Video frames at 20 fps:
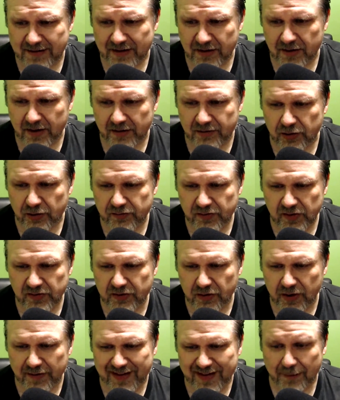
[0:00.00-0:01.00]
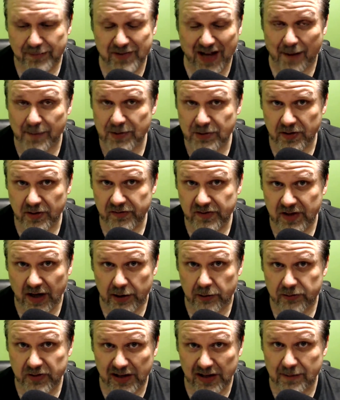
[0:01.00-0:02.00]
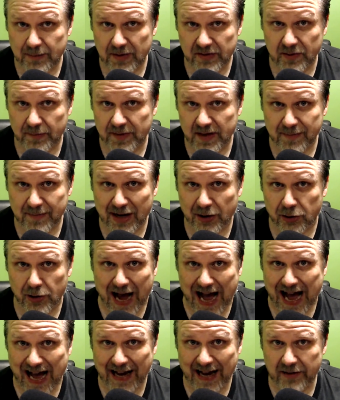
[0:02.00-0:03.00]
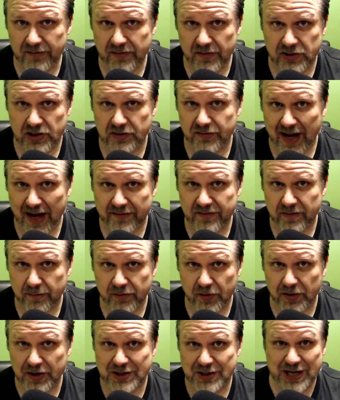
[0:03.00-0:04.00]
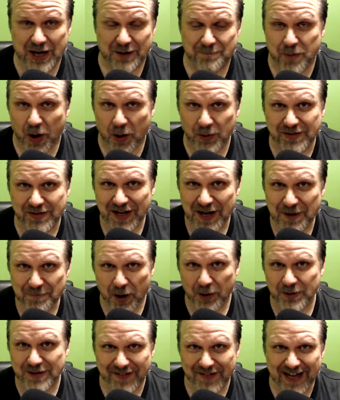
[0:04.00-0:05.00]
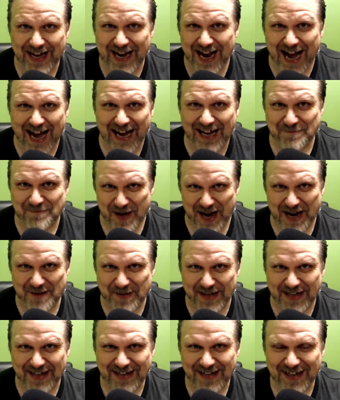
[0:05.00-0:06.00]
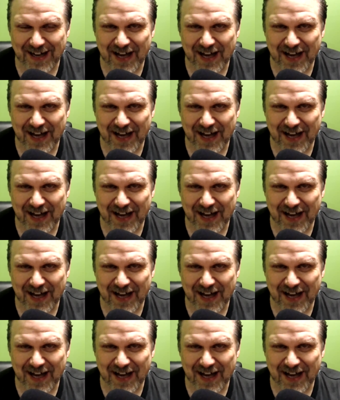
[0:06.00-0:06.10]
is your sister at the optometrist? Are you telling me something about her eyes? Is she's got some sort? She get poked in the eye? Maybe.